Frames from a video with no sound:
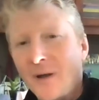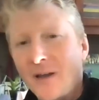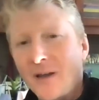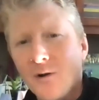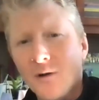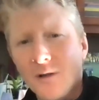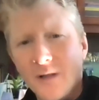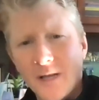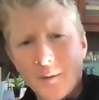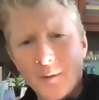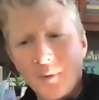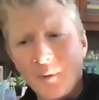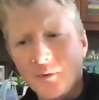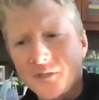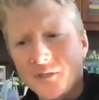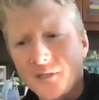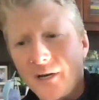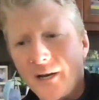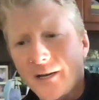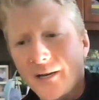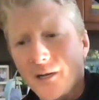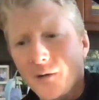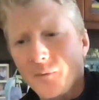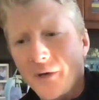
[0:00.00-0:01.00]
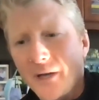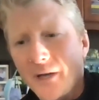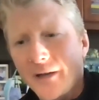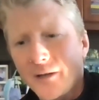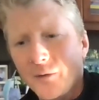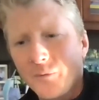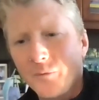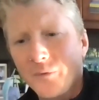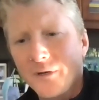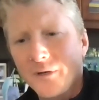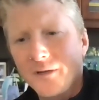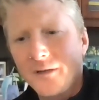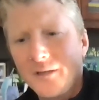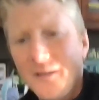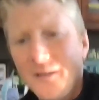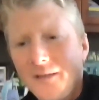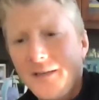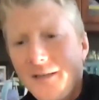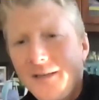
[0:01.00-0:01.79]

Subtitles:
I hear a lot of people talking about it, but